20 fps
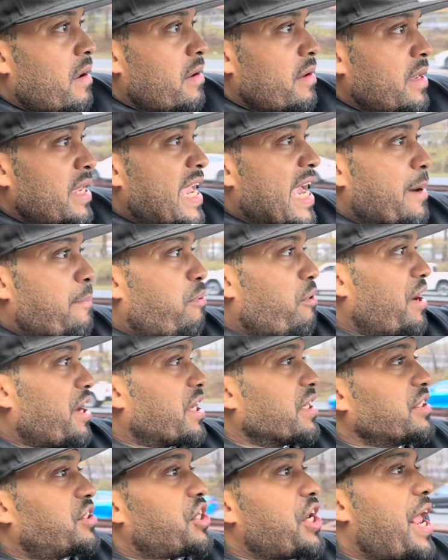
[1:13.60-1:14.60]
he got a pretty
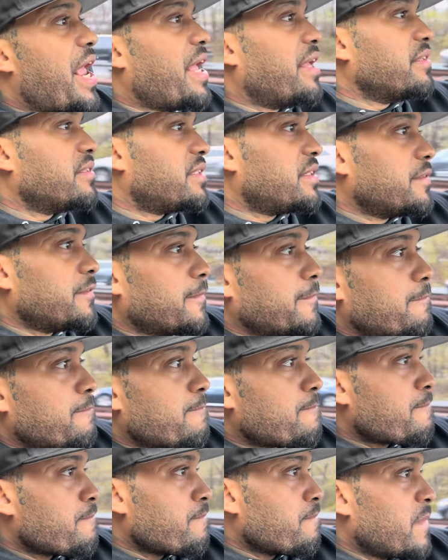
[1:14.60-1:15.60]
good chance.
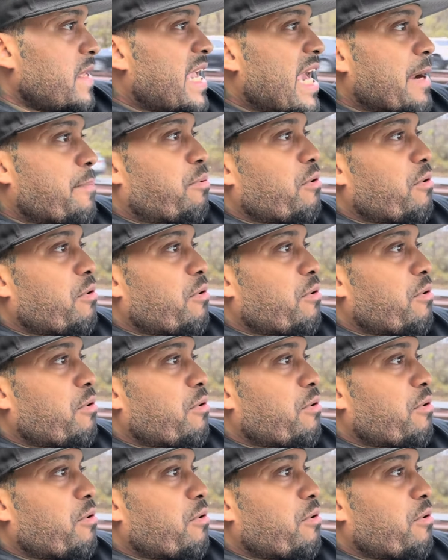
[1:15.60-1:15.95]
He got a